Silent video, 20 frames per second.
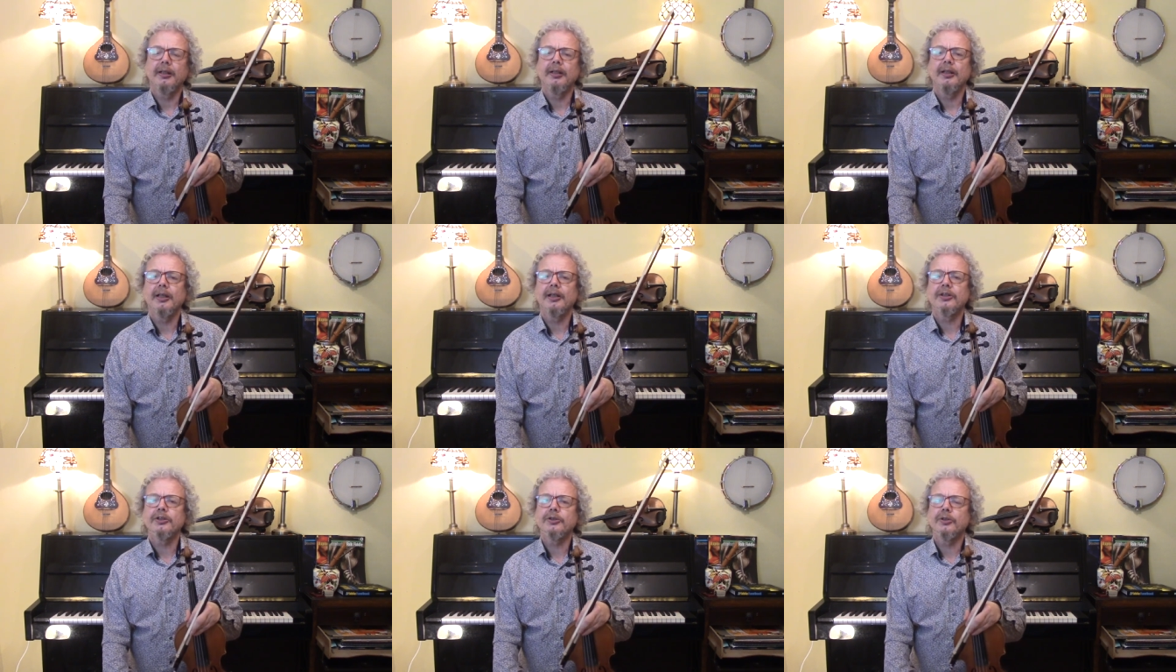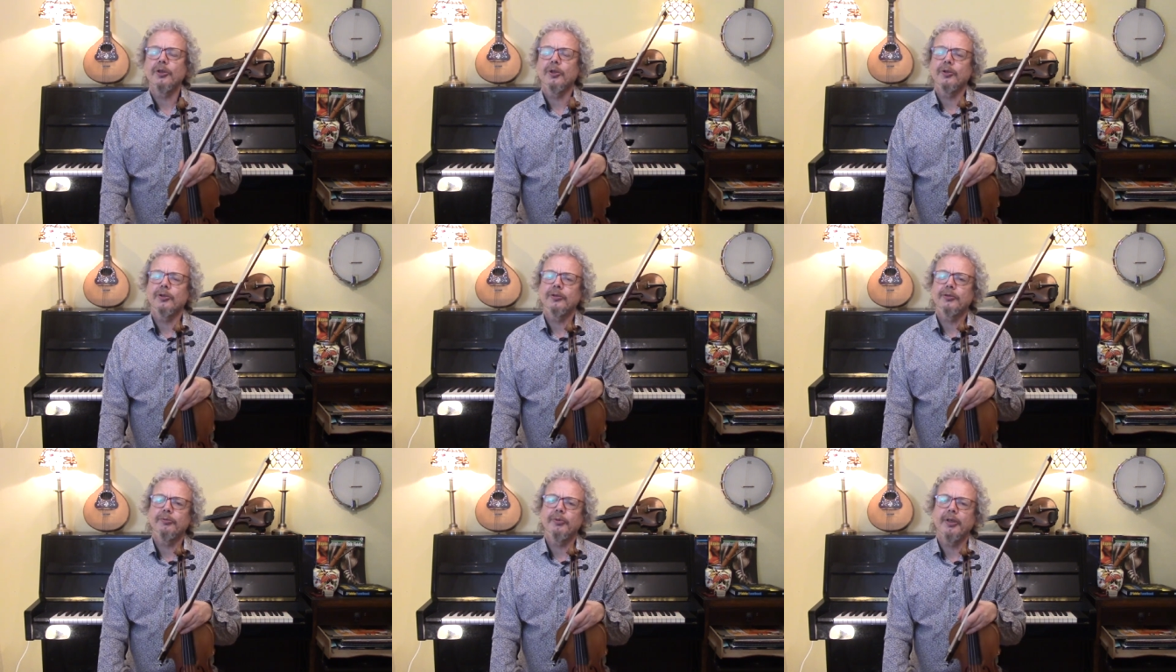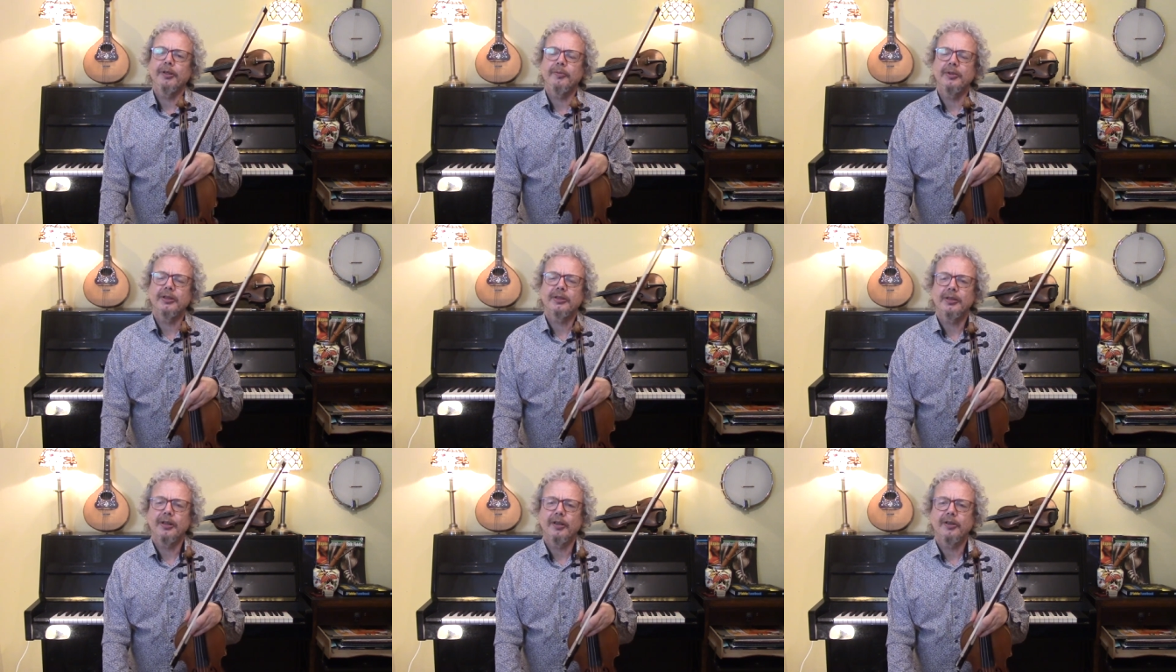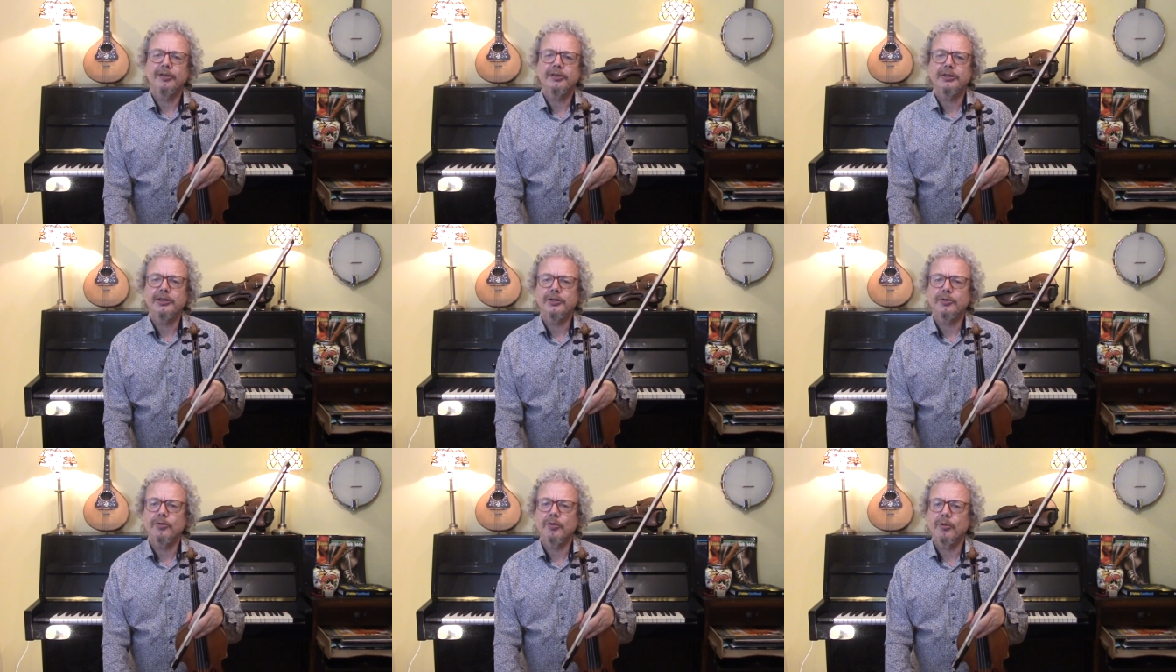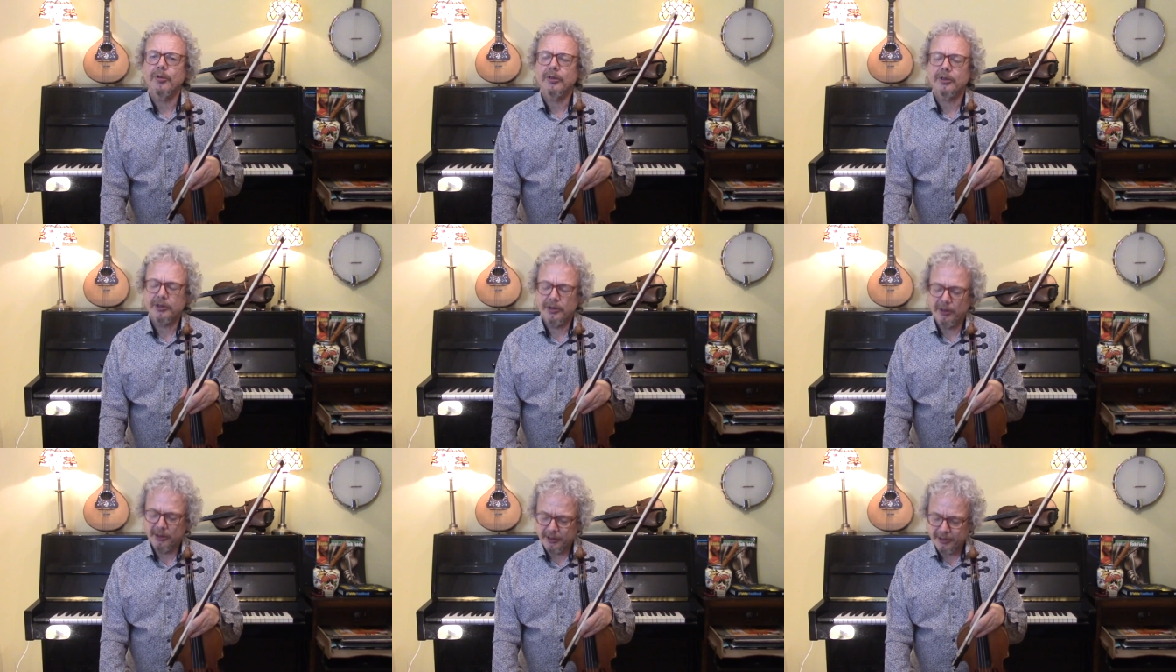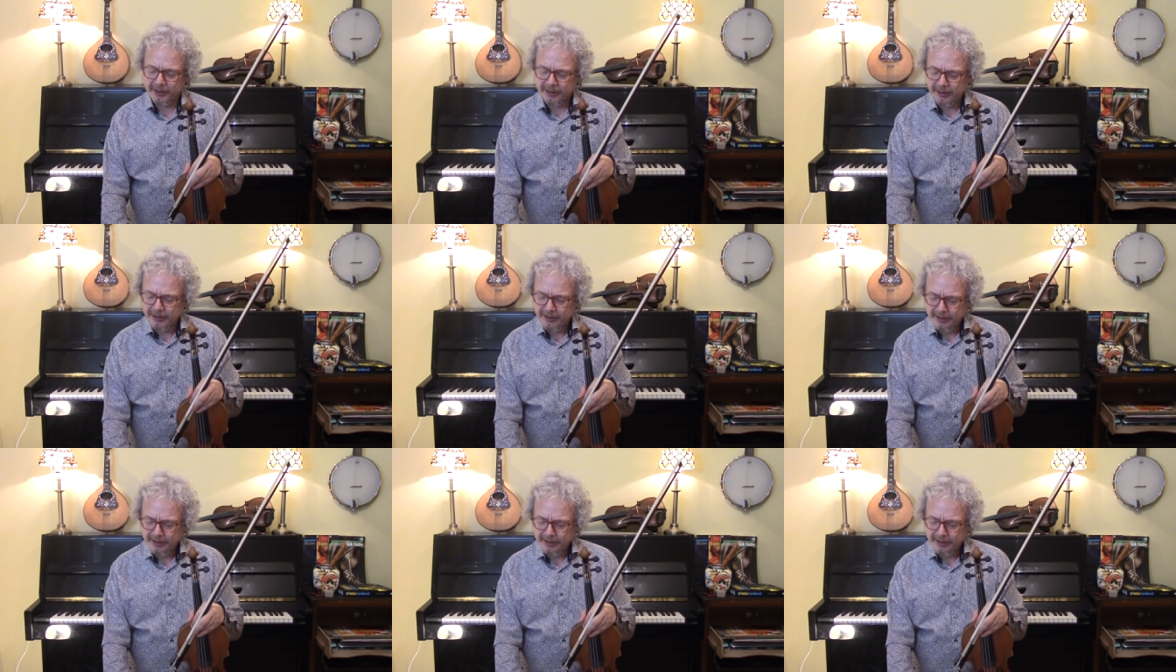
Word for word: unless your rhythm guitarist is rock solid.